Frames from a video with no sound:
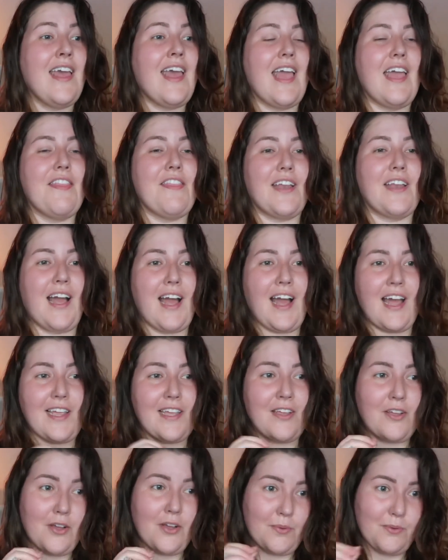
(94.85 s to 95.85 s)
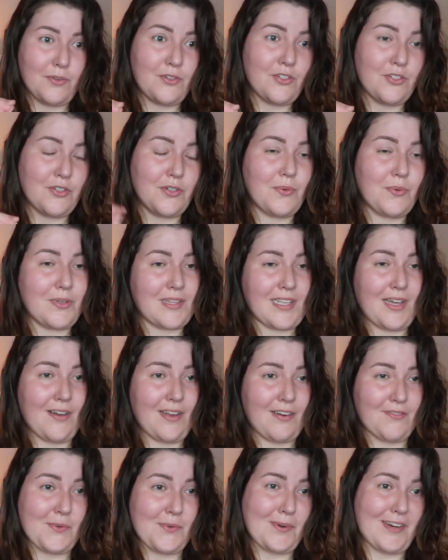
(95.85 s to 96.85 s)
and then I can go and do without
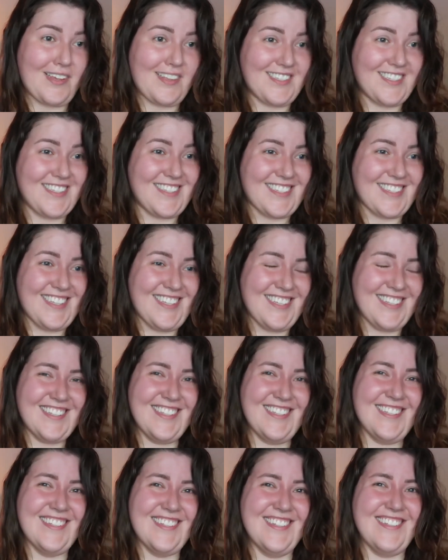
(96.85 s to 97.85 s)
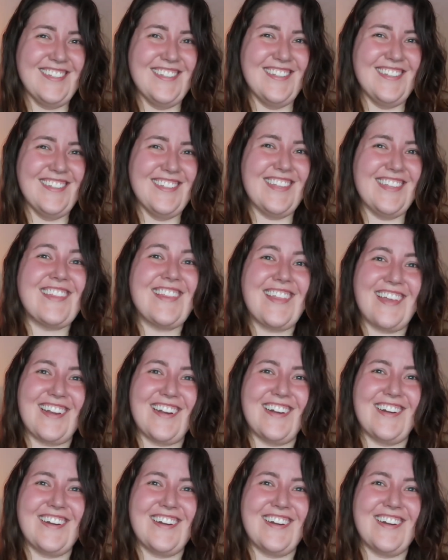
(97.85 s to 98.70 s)
everyone else there.